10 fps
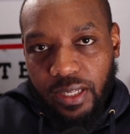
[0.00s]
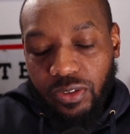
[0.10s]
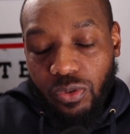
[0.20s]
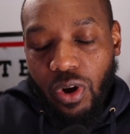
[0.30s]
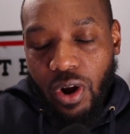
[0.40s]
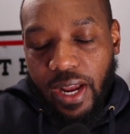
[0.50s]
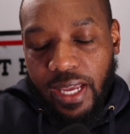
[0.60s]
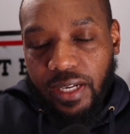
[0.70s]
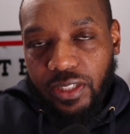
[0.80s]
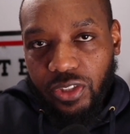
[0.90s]
you are
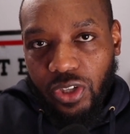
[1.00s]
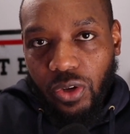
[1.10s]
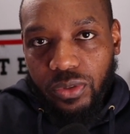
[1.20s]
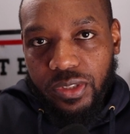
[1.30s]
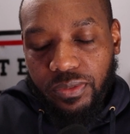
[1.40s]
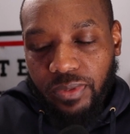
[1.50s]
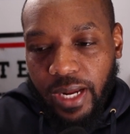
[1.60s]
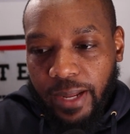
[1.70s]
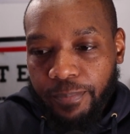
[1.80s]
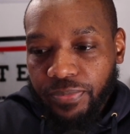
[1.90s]
an adult
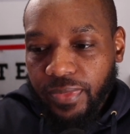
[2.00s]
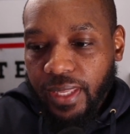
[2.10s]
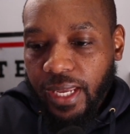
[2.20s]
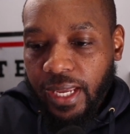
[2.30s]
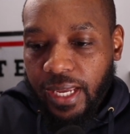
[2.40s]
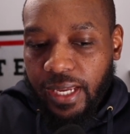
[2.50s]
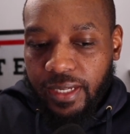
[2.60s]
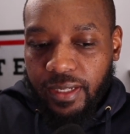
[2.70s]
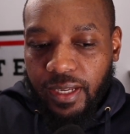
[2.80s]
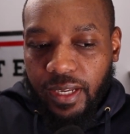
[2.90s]
right
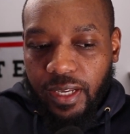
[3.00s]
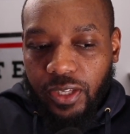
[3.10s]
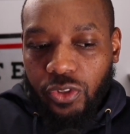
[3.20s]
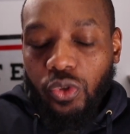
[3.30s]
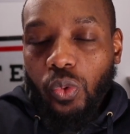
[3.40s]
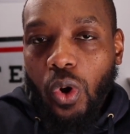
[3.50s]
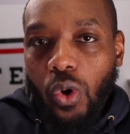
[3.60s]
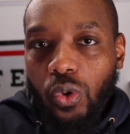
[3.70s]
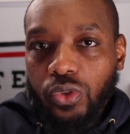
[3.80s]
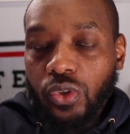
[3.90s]
and you
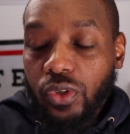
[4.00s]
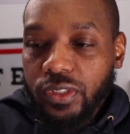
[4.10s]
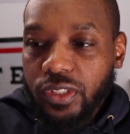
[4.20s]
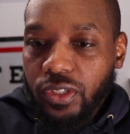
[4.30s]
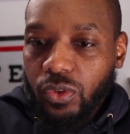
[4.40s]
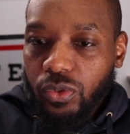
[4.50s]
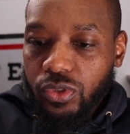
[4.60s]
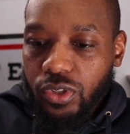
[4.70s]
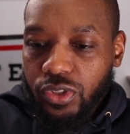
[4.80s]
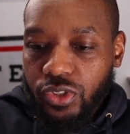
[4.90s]
hold on to
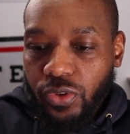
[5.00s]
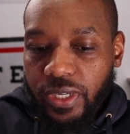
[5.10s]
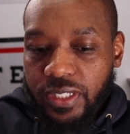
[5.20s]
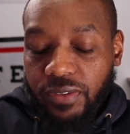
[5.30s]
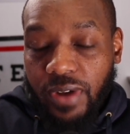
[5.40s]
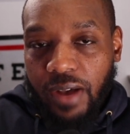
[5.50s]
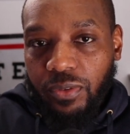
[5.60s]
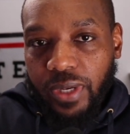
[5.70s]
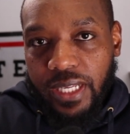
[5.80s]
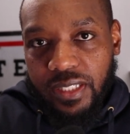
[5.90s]
those certain
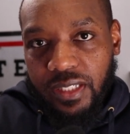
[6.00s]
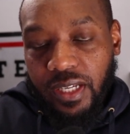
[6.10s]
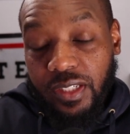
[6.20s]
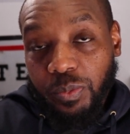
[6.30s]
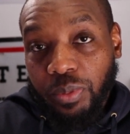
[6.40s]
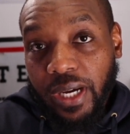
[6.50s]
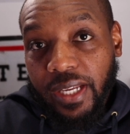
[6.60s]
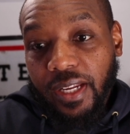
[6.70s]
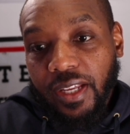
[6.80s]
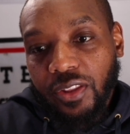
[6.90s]
survival instincts but
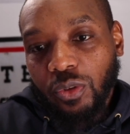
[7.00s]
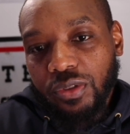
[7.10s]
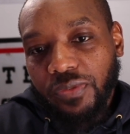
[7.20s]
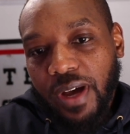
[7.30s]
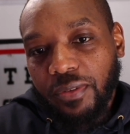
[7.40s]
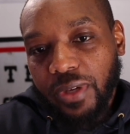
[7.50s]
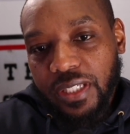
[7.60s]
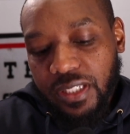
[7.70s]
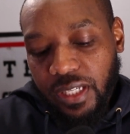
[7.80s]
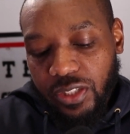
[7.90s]
those survival
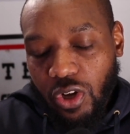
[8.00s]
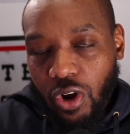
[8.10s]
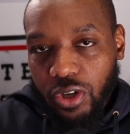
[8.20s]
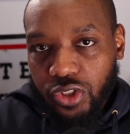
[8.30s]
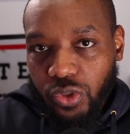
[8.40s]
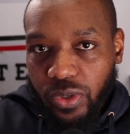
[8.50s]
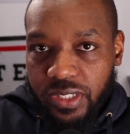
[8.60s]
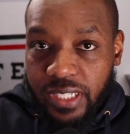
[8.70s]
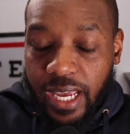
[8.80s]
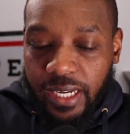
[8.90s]
instincts are
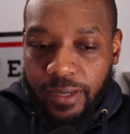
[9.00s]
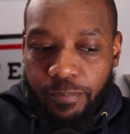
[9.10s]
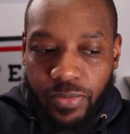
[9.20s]
short-sighted